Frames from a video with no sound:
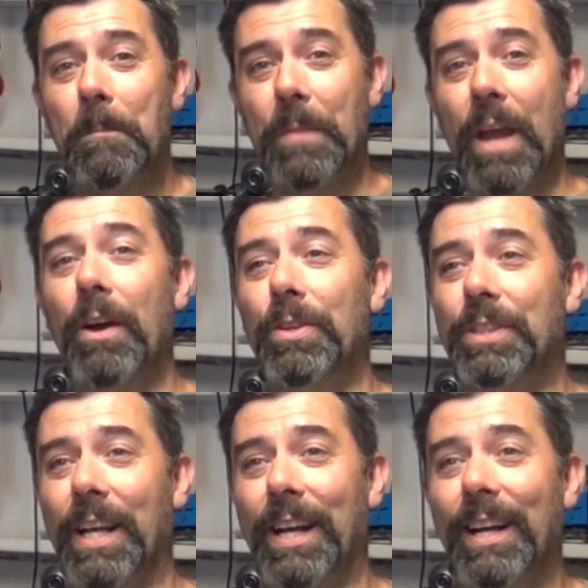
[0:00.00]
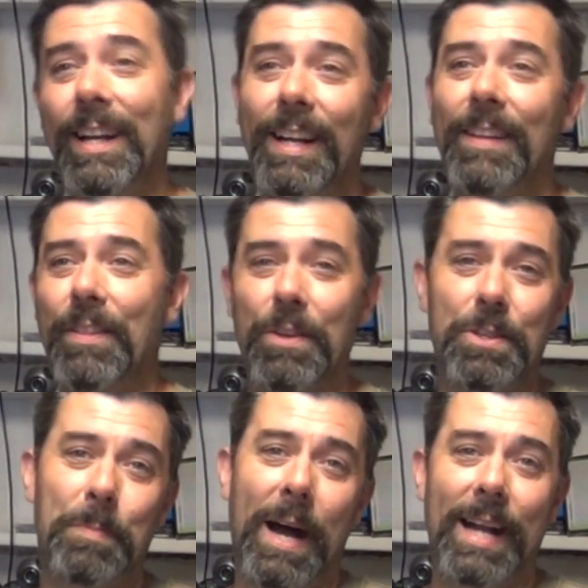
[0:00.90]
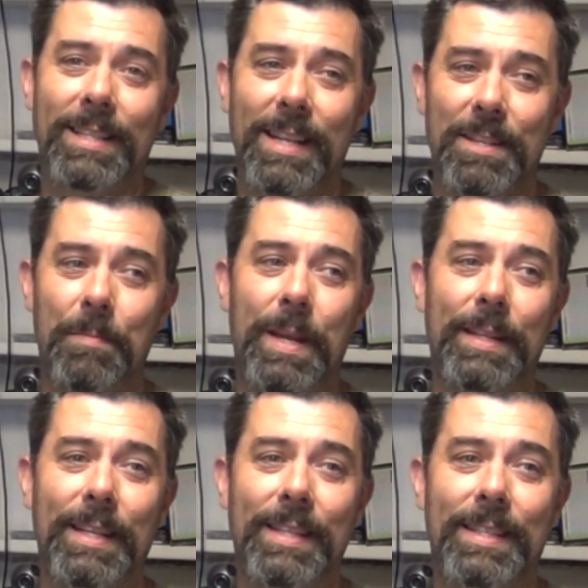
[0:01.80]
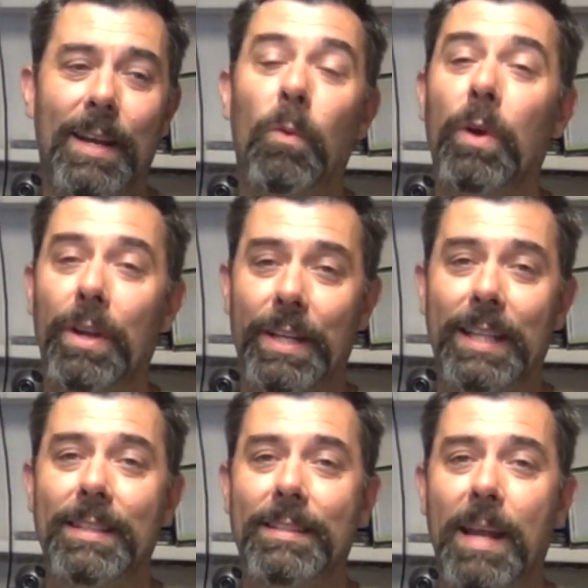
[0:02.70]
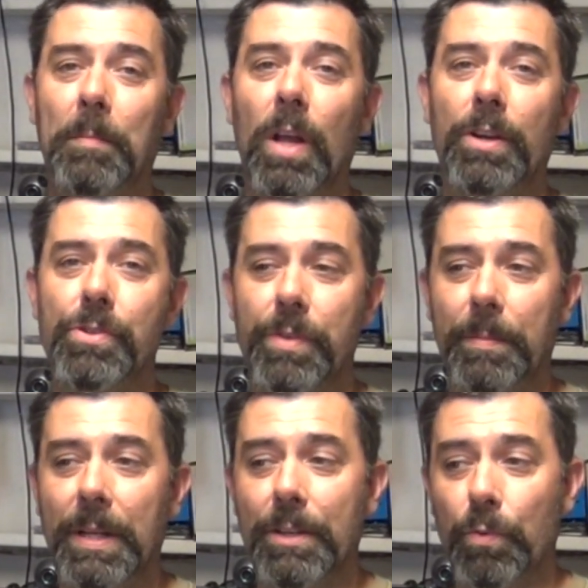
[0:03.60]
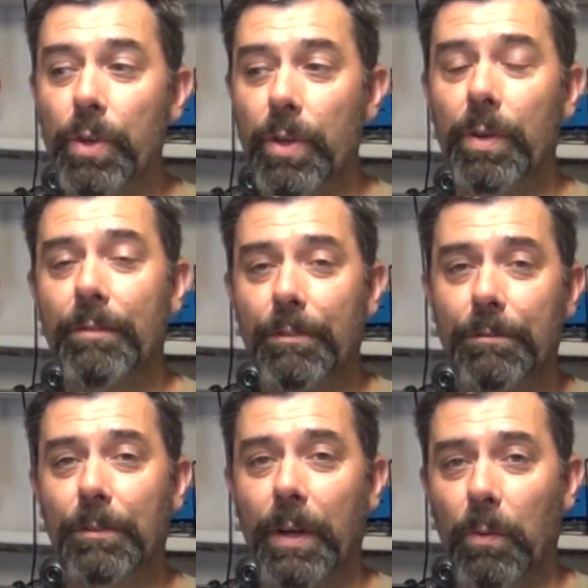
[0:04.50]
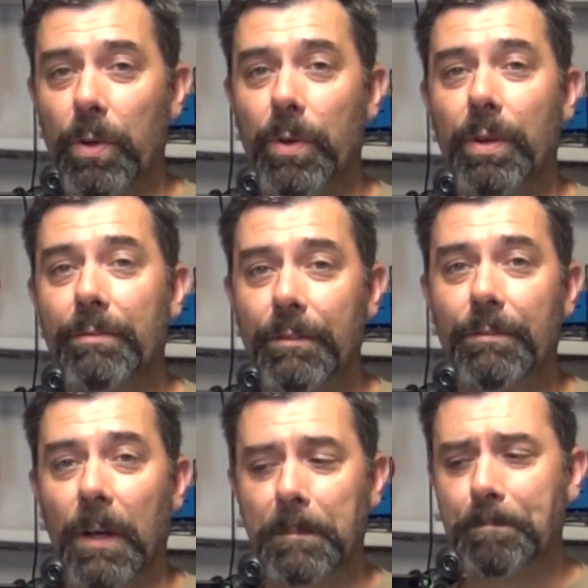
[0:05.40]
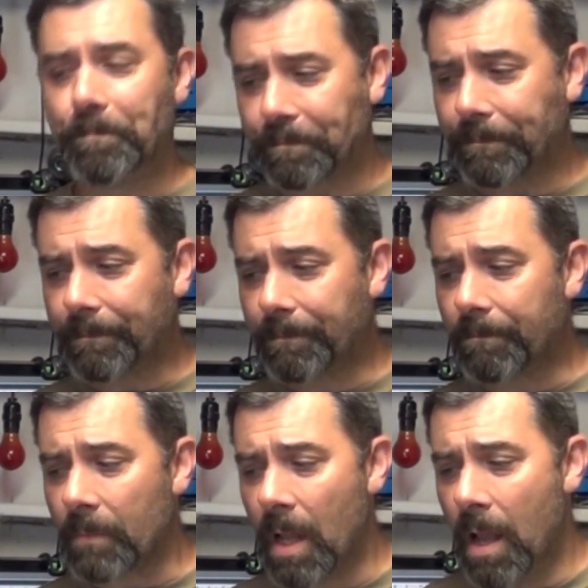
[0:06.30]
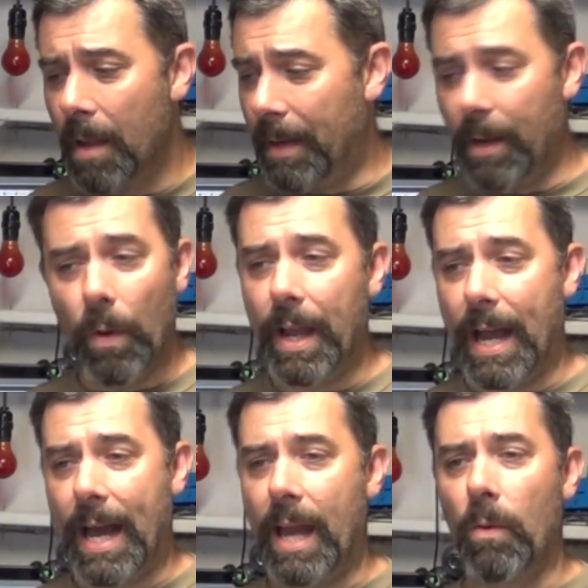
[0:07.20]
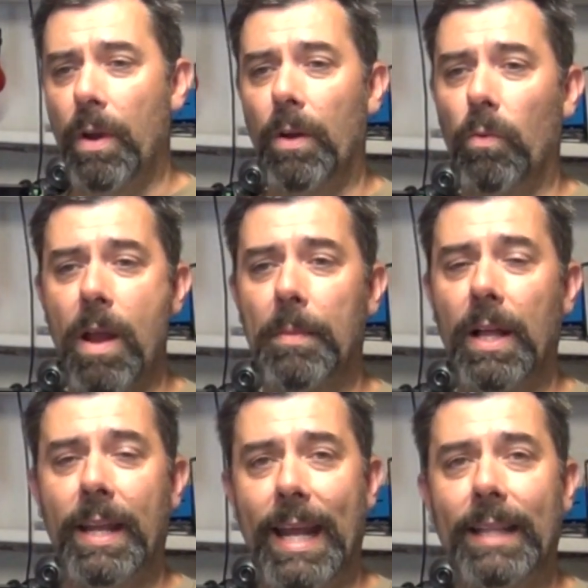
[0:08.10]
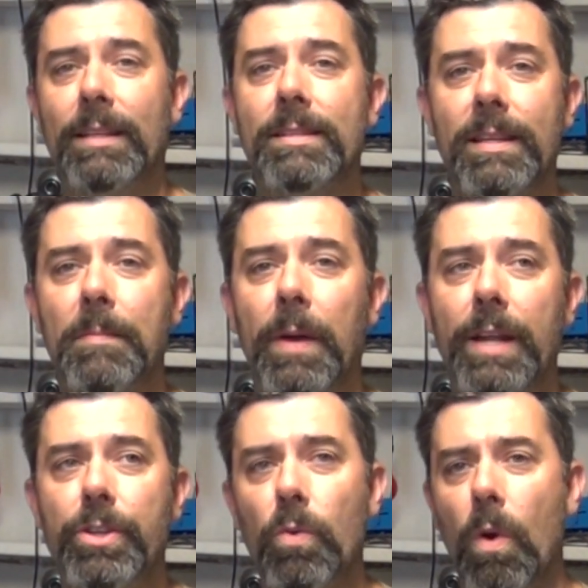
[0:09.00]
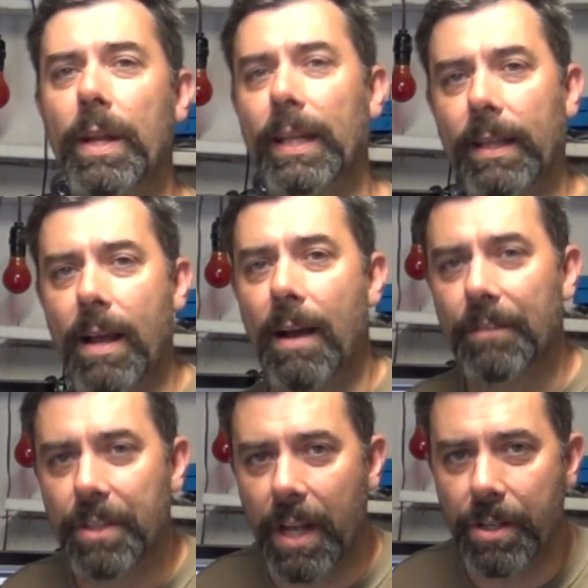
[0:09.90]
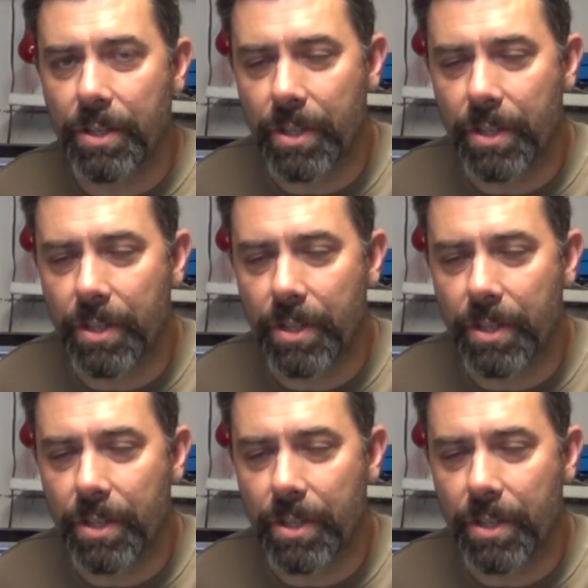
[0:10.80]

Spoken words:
those spots doesn't mean that we're going to get the same luxury, because we're doing it for free. We're doing it for fun. But anyway, I don't want to ramble on endlessly, but I do want to get the conversation